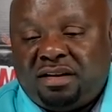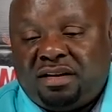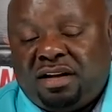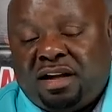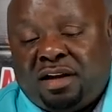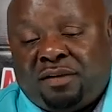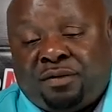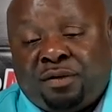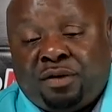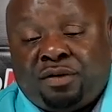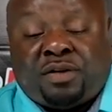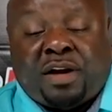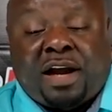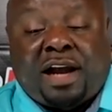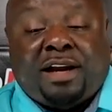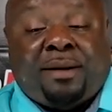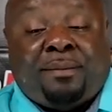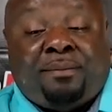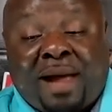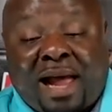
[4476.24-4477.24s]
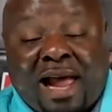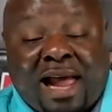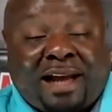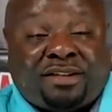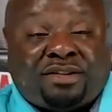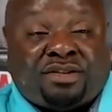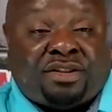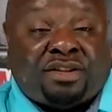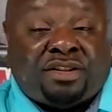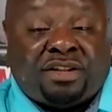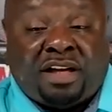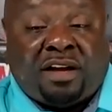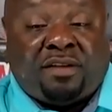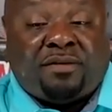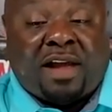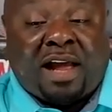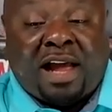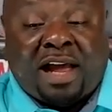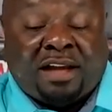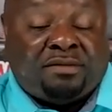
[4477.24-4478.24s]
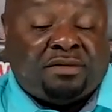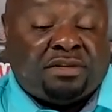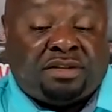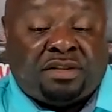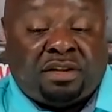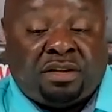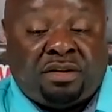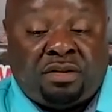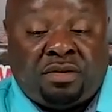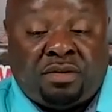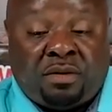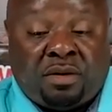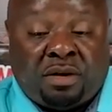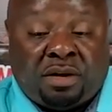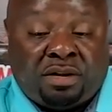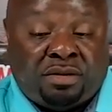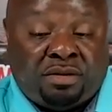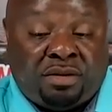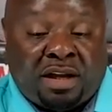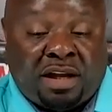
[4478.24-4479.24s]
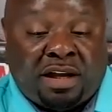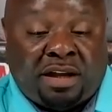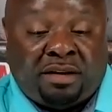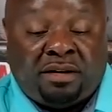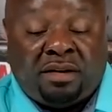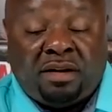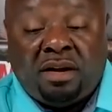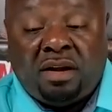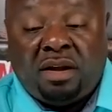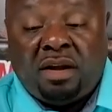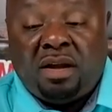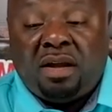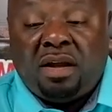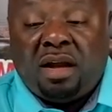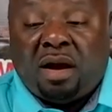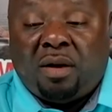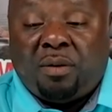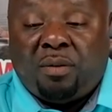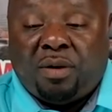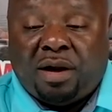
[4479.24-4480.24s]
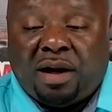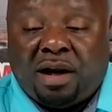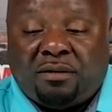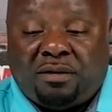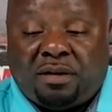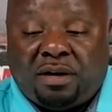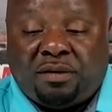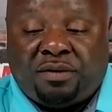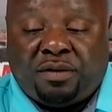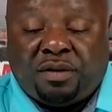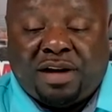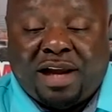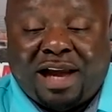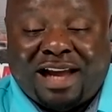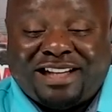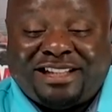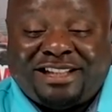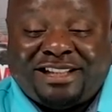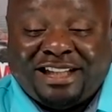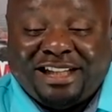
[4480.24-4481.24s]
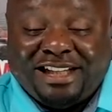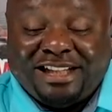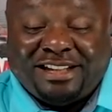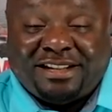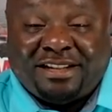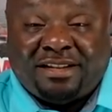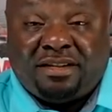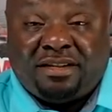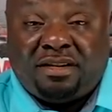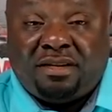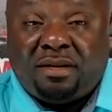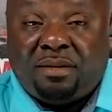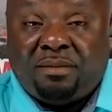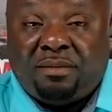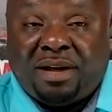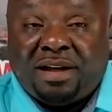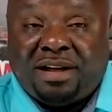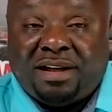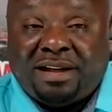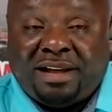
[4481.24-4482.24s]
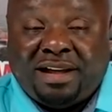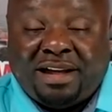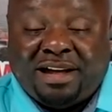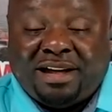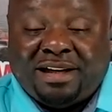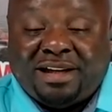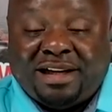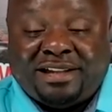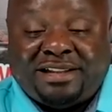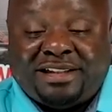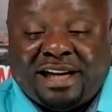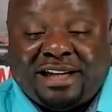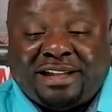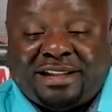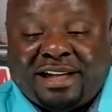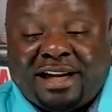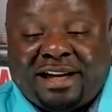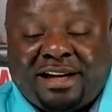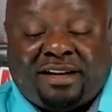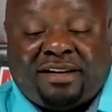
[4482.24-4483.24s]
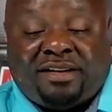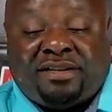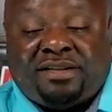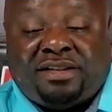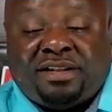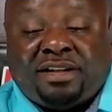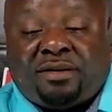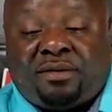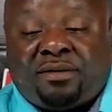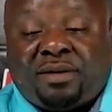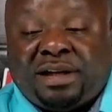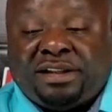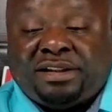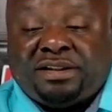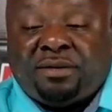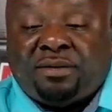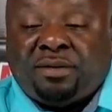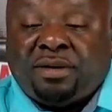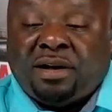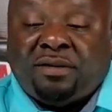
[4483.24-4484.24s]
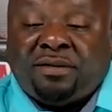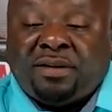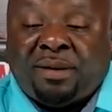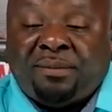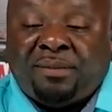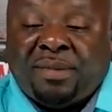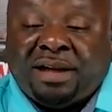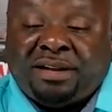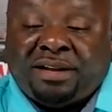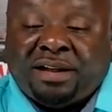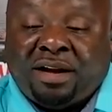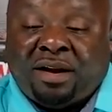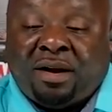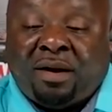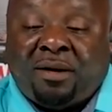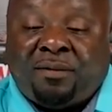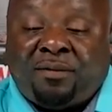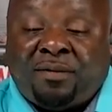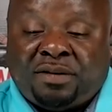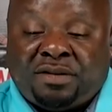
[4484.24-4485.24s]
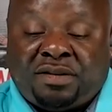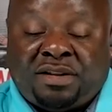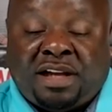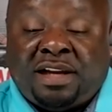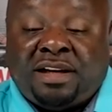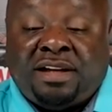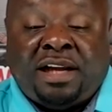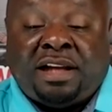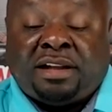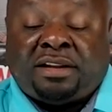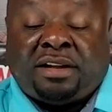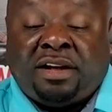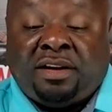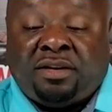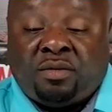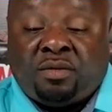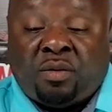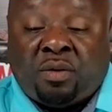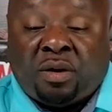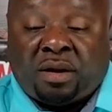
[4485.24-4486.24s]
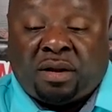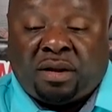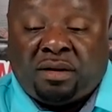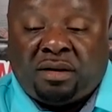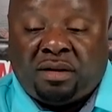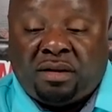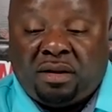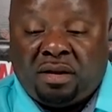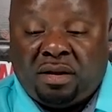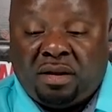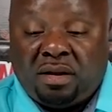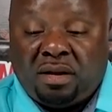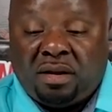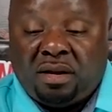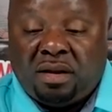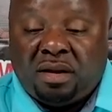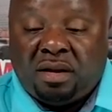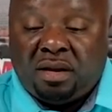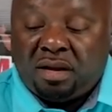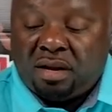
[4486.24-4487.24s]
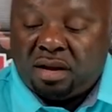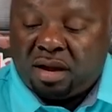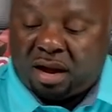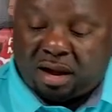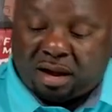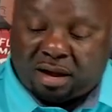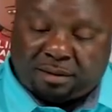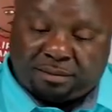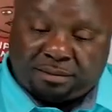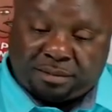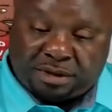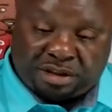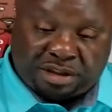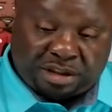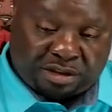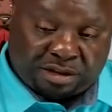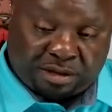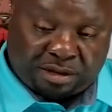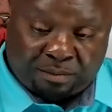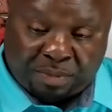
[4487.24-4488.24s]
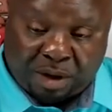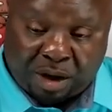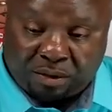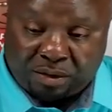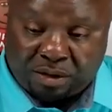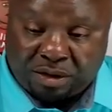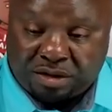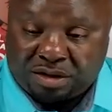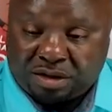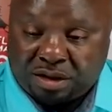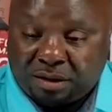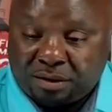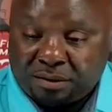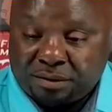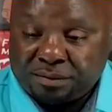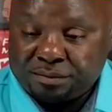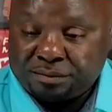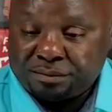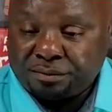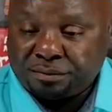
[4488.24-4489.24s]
if you're trying to buy it yourself, obviously you want to do that or whatever. If you're not seasoned, but again, they take that into consideration whenever they make their offers that nothing is working. Um, it's just a bonus. So,